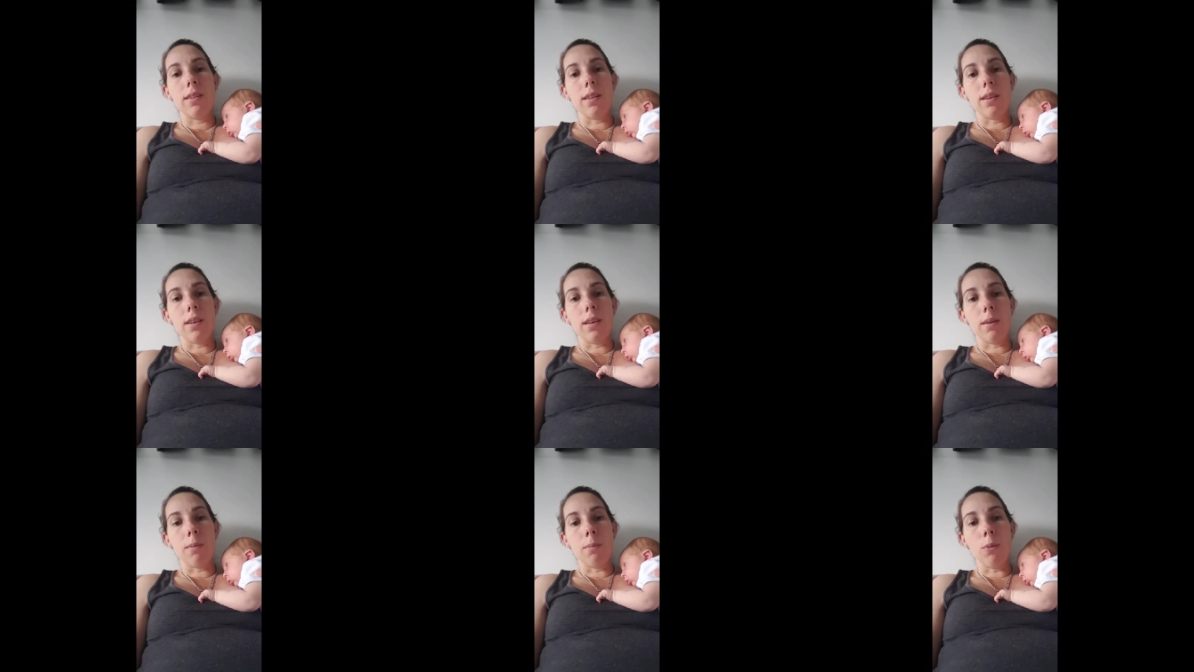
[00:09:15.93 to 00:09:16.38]

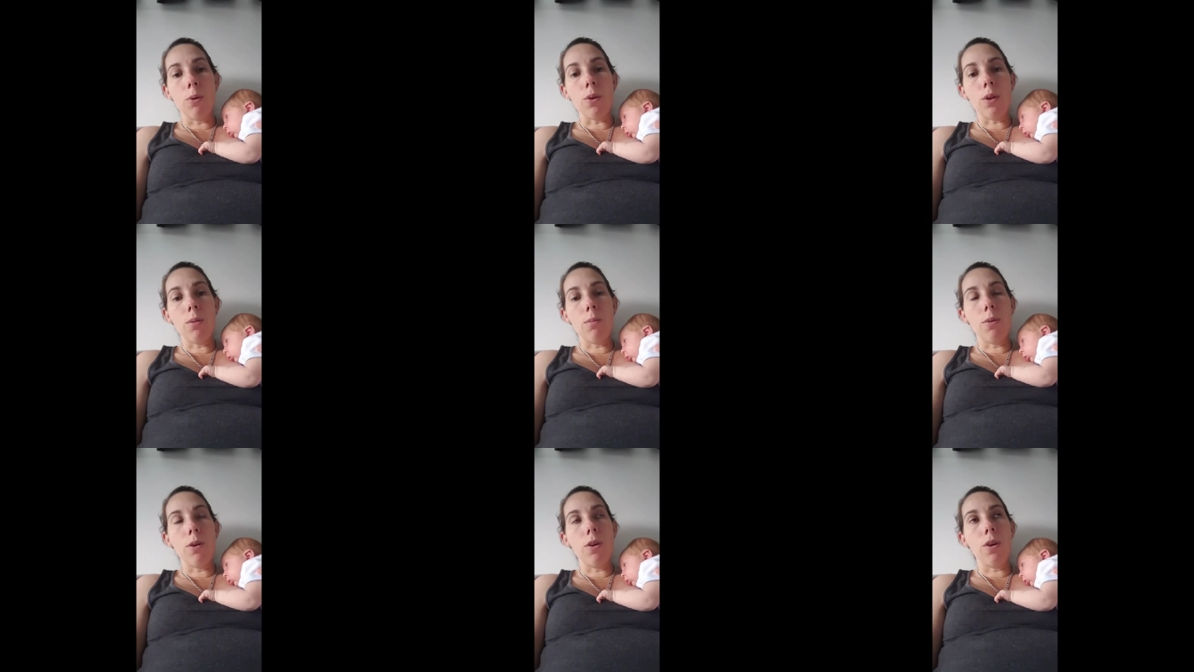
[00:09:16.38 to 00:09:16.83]
The more
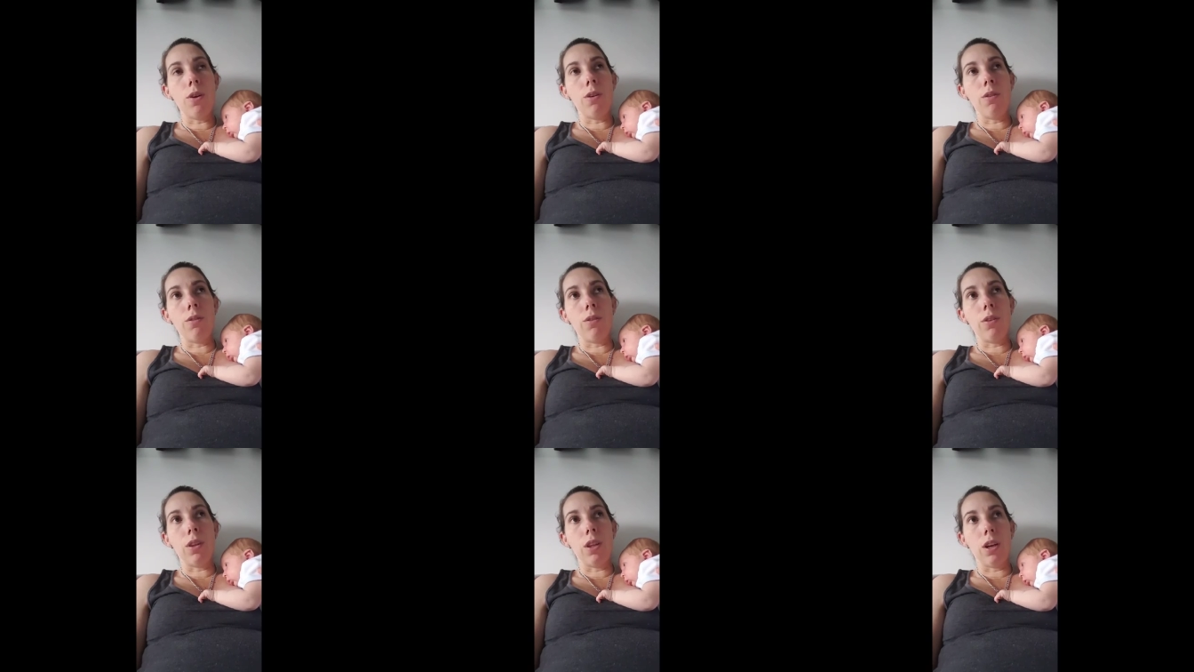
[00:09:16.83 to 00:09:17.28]
you
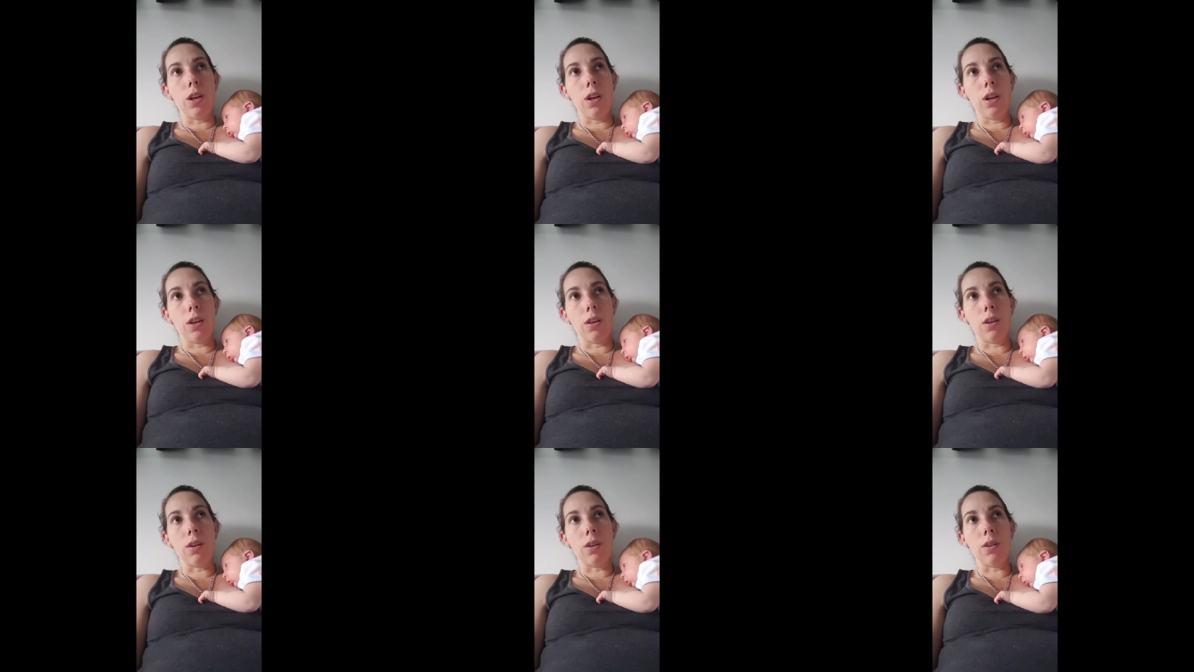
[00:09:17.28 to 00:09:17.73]
move,
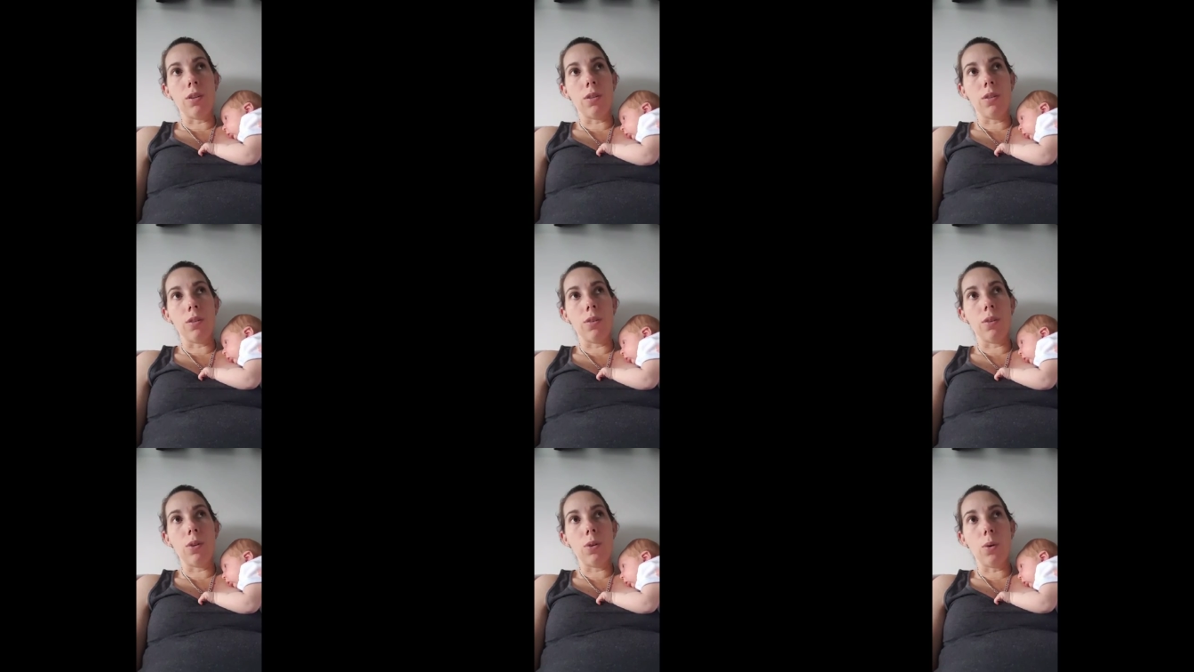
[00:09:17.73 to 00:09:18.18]
the
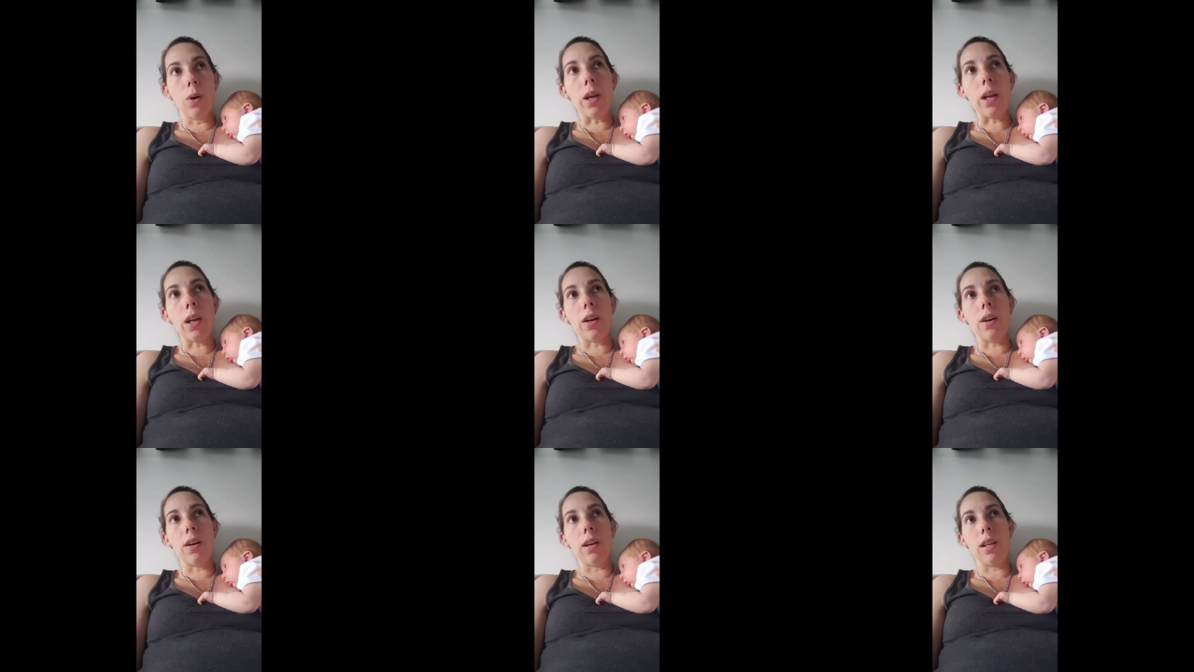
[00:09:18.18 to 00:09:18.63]

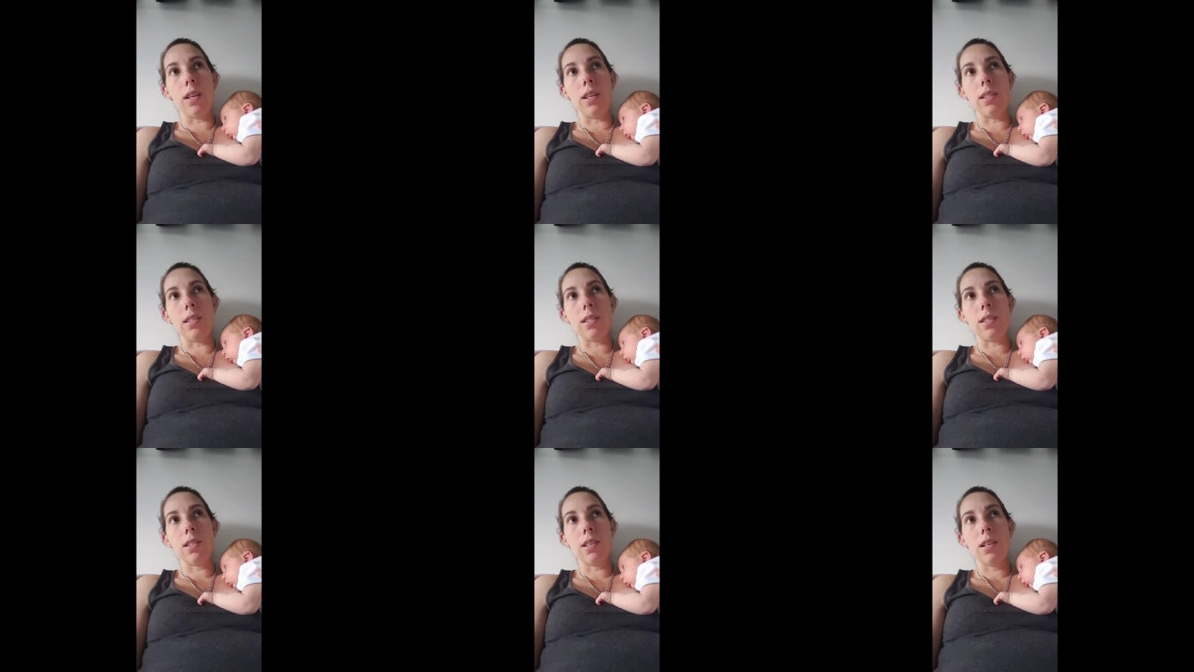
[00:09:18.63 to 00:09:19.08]
quicker it
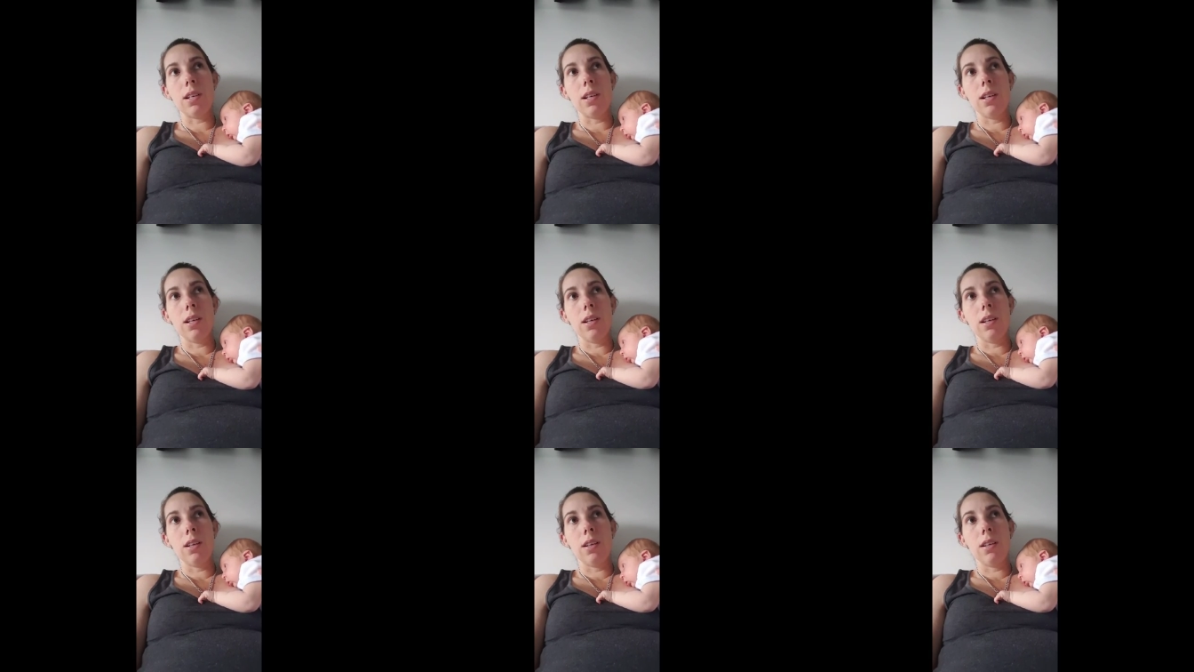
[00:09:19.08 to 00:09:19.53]
is
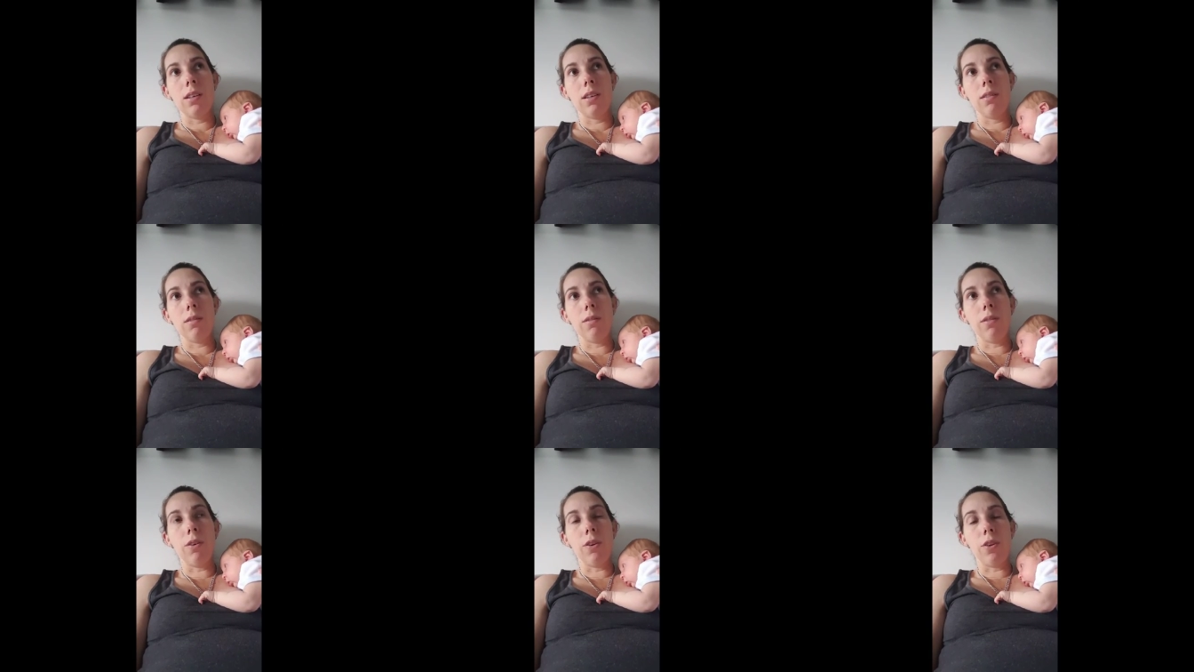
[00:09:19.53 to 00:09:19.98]

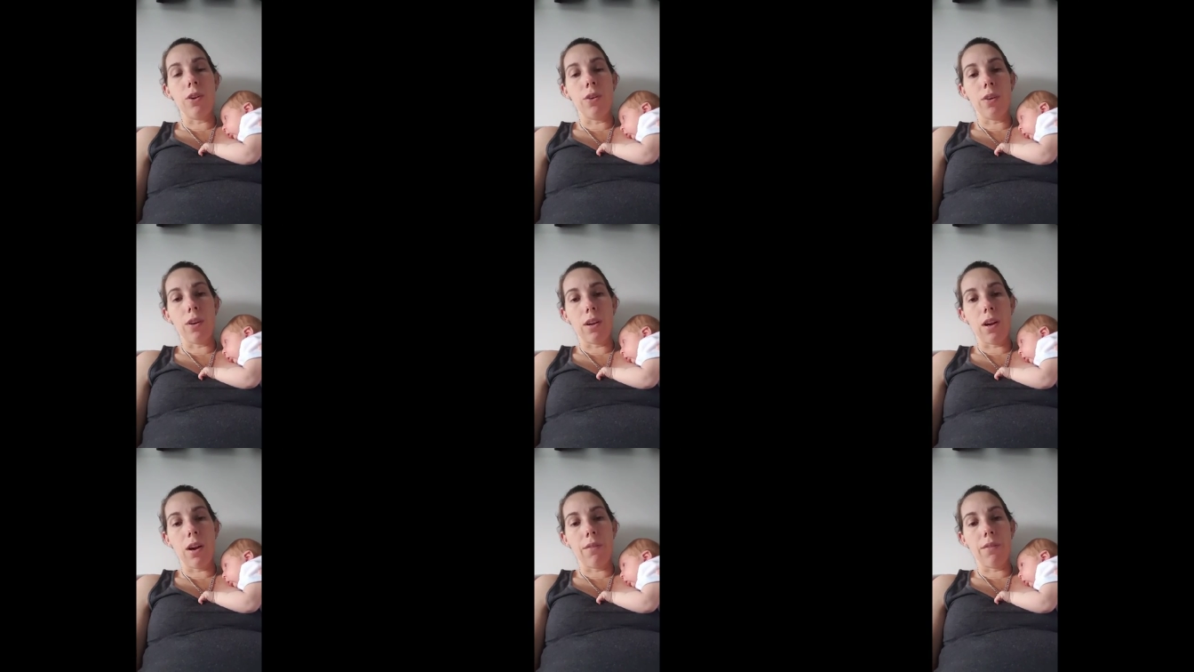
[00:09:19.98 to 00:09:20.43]
for your
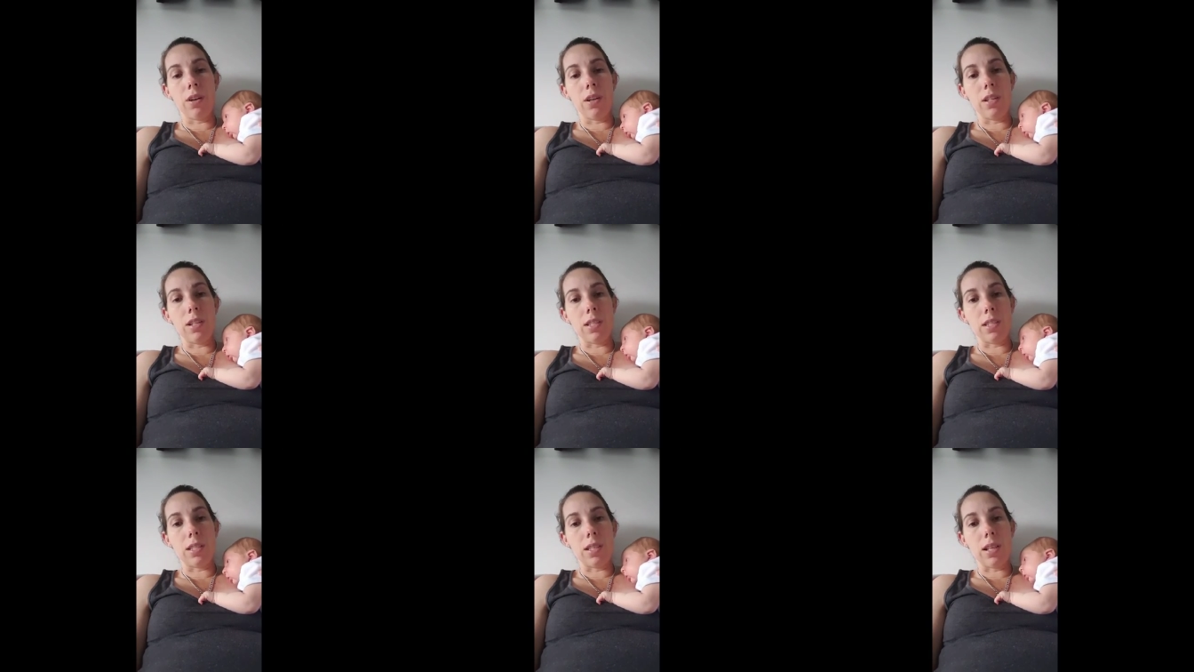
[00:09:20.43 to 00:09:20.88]
recovery
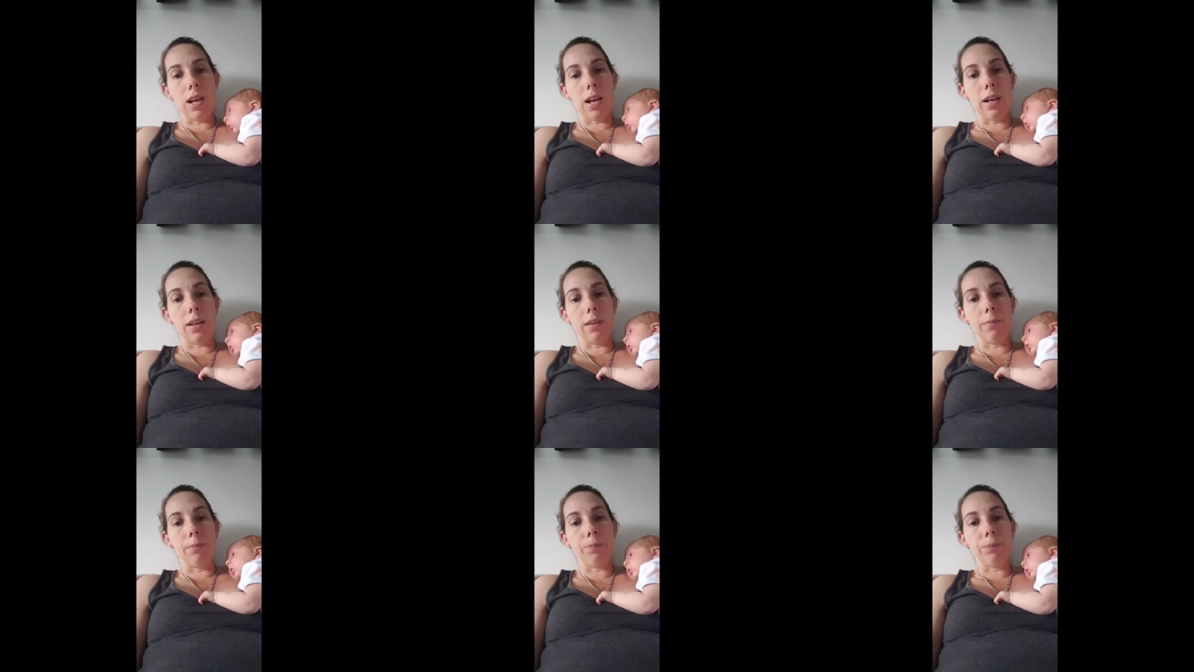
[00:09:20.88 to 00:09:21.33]
to
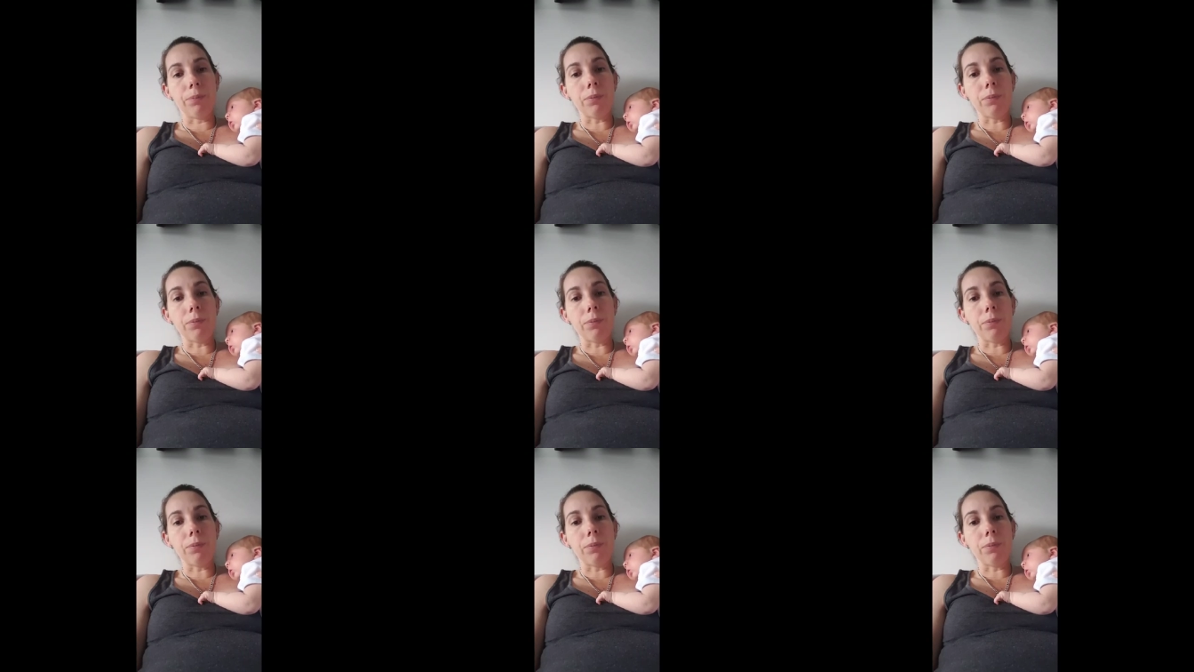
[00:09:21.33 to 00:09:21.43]
start.